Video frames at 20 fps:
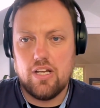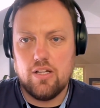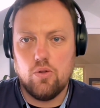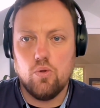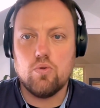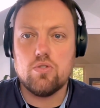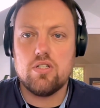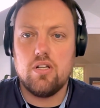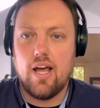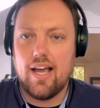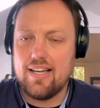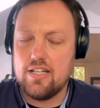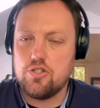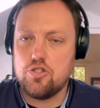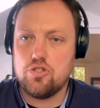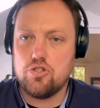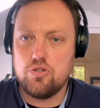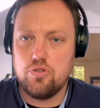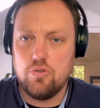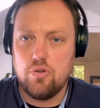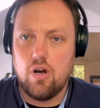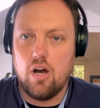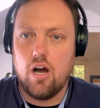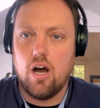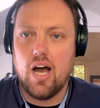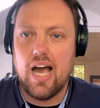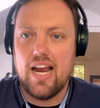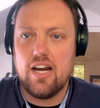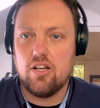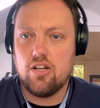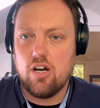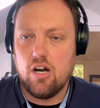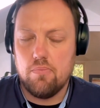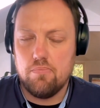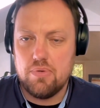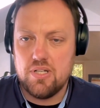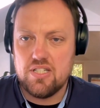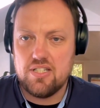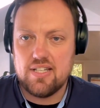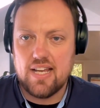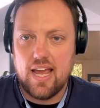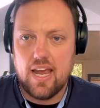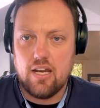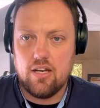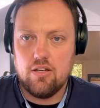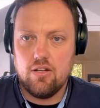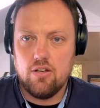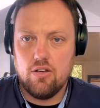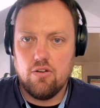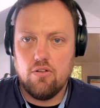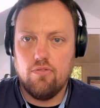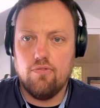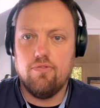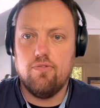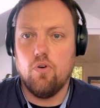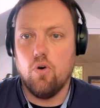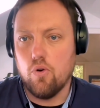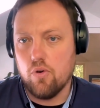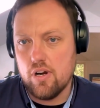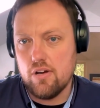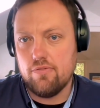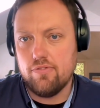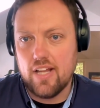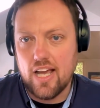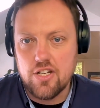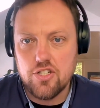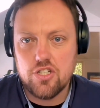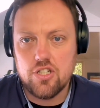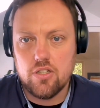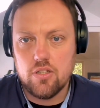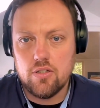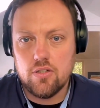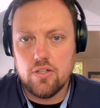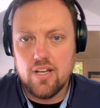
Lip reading: it looks like it's too high to compensate for inflation.